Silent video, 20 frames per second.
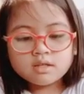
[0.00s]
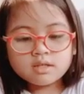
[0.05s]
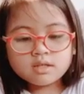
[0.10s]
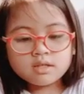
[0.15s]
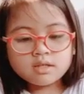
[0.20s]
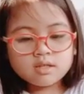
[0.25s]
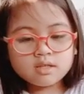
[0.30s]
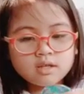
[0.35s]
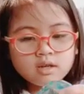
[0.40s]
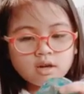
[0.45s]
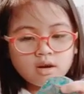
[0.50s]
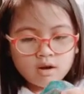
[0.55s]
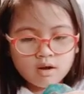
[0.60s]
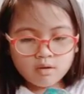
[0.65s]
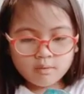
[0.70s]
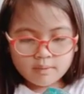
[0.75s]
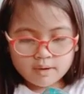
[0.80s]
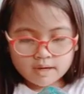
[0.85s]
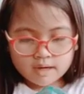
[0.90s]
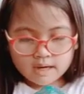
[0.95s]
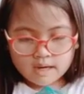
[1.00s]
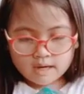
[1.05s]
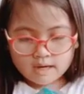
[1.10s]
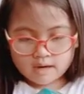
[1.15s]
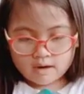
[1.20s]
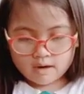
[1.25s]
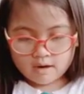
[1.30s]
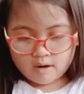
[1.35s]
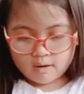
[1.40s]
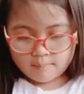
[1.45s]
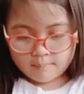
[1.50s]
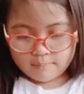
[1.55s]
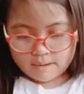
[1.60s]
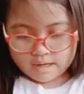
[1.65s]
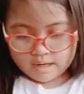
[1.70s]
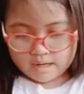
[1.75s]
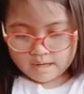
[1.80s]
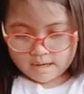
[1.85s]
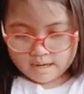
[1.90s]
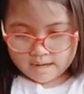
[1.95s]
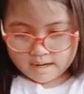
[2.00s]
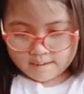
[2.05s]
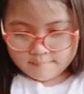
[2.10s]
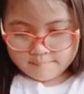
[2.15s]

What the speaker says: So we can open up.